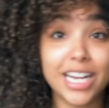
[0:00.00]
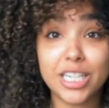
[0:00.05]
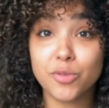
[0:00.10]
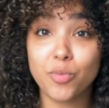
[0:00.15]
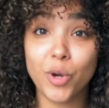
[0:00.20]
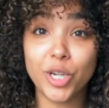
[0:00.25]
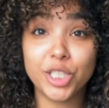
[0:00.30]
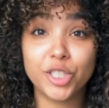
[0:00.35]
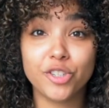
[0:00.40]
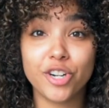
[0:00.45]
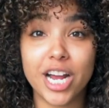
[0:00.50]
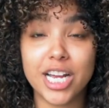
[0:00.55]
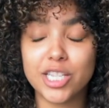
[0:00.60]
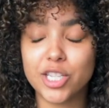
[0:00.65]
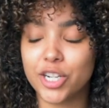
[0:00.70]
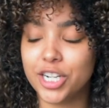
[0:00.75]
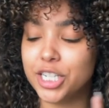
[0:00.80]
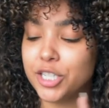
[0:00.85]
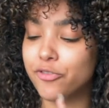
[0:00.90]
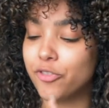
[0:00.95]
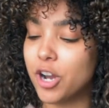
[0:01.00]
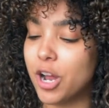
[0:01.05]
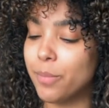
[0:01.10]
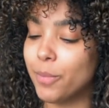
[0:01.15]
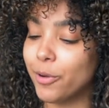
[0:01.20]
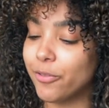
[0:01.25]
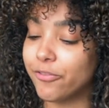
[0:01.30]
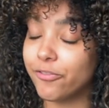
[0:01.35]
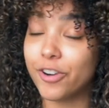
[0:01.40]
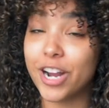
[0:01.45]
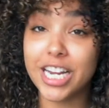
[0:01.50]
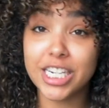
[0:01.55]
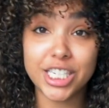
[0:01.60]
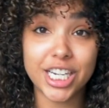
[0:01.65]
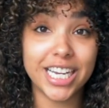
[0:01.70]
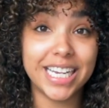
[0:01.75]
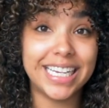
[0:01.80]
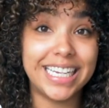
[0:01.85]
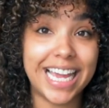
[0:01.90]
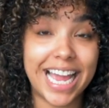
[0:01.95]
next moisturizer is from Fresh
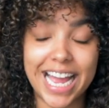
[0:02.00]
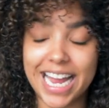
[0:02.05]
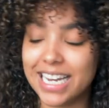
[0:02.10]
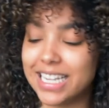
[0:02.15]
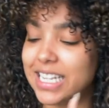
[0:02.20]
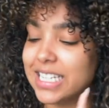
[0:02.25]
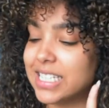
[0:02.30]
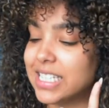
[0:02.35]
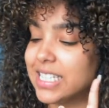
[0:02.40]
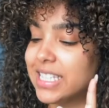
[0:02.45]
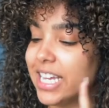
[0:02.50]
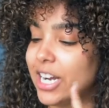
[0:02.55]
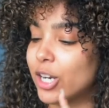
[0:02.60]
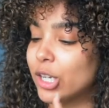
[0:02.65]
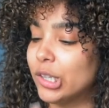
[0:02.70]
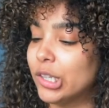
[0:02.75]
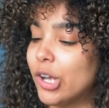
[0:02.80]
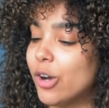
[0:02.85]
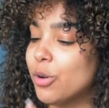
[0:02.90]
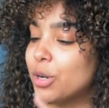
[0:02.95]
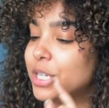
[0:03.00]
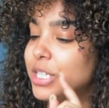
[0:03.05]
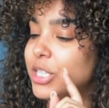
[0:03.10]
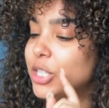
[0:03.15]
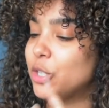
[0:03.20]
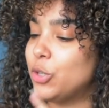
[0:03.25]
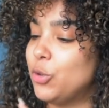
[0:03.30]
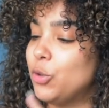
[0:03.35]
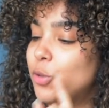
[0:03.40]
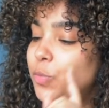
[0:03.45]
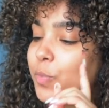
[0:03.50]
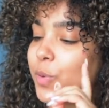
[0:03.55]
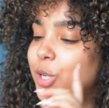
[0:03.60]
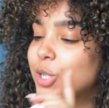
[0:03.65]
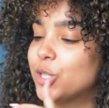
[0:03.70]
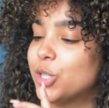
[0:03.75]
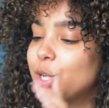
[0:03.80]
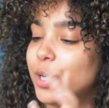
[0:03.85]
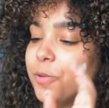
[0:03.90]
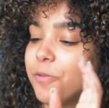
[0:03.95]
Again. This is their Lotus Youth
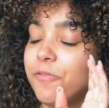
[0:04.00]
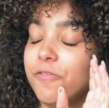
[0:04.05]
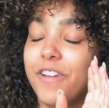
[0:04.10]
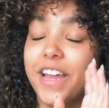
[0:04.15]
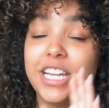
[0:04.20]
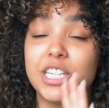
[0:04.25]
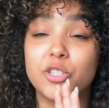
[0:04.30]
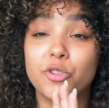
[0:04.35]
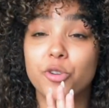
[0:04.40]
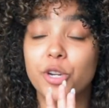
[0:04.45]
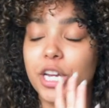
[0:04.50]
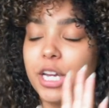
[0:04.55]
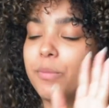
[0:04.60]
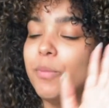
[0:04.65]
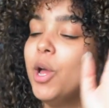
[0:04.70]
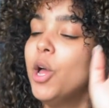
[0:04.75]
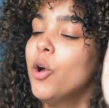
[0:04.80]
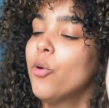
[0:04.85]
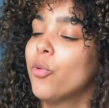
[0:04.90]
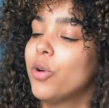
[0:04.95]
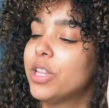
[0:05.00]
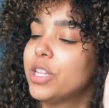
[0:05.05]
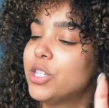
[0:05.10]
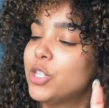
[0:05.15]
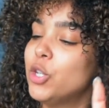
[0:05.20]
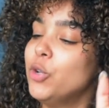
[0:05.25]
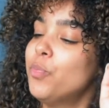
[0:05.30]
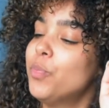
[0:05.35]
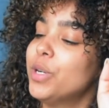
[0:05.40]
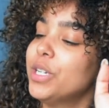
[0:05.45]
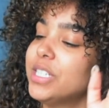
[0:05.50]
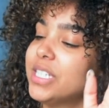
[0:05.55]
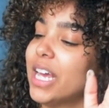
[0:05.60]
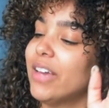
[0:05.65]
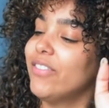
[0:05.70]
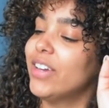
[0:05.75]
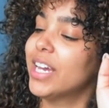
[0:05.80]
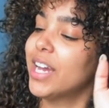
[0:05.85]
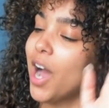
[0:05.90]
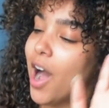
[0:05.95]
Preserve Face Cream with Super
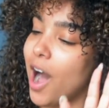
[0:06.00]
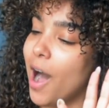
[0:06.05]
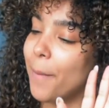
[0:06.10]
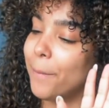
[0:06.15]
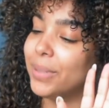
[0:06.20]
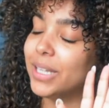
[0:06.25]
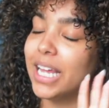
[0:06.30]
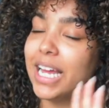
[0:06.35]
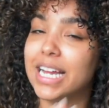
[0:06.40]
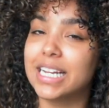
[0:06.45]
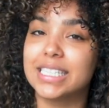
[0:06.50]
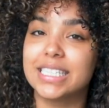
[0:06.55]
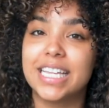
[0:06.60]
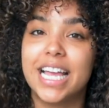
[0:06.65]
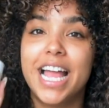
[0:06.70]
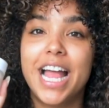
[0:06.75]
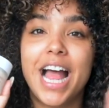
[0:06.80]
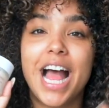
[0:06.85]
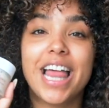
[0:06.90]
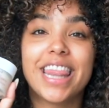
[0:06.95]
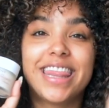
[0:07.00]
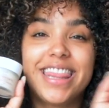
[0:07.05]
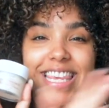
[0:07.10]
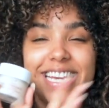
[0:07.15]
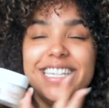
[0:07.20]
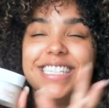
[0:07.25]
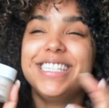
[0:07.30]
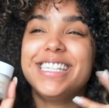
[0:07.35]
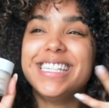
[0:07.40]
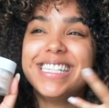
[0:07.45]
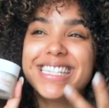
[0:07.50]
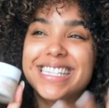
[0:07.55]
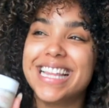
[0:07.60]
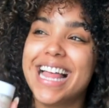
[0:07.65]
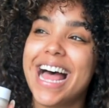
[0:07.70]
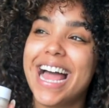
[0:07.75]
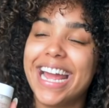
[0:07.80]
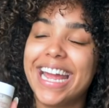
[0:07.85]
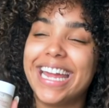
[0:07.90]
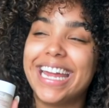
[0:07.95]
7 Complex. This is
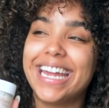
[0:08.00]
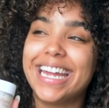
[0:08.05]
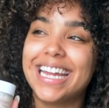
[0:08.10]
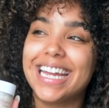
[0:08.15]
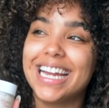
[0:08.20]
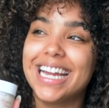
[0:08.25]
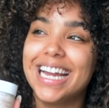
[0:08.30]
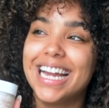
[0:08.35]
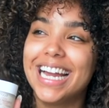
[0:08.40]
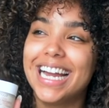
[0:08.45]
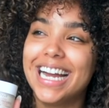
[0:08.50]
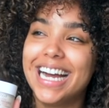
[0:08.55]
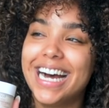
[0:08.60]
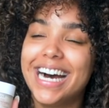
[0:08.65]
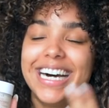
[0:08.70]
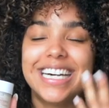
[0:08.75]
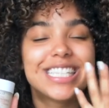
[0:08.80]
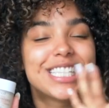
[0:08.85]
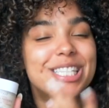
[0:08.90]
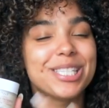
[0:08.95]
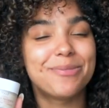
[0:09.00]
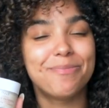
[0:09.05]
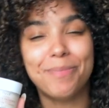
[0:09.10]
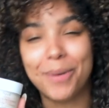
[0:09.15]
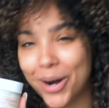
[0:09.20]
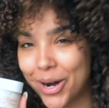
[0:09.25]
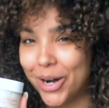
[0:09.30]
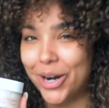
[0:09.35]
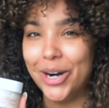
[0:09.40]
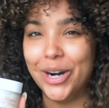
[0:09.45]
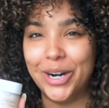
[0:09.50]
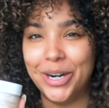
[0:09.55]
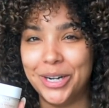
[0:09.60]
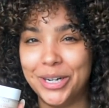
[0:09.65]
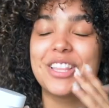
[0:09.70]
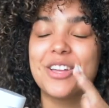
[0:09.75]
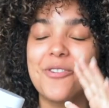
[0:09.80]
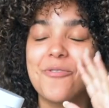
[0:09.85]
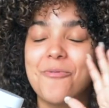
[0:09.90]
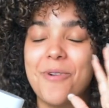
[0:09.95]
like a spa.
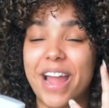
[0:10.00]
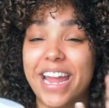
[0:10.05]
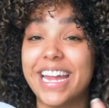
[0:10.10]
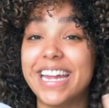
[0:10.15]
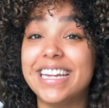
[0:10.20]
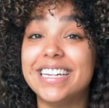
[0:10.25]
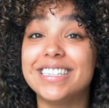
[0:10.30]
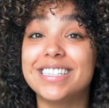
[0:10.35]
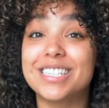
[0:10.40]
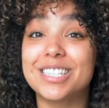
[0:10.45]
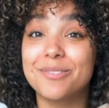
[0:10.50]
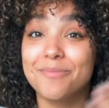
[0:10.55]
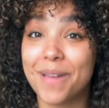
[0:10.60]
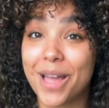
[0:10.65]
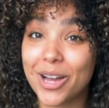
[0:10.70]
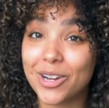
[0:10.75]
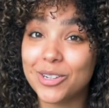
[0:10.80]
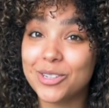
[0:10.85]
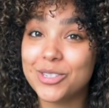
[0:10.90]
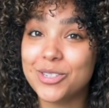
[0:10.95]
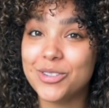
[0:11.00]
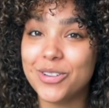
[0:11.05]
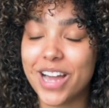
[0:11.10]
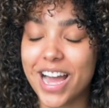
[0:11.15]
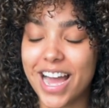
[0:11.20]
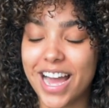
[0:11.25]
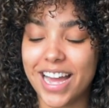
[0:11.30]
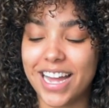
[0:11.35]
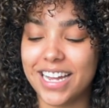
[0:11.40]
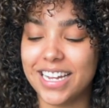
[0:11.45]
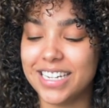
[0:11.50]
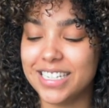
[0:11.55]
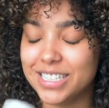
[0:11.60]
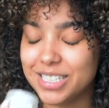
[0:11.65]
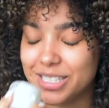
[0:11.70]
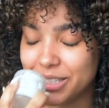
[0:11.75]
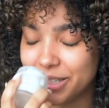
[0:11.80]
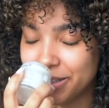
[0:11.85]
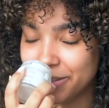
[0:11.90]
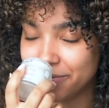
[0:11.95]
The way it smells, you
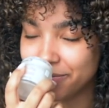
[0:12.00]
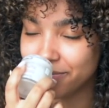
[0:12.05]
guys,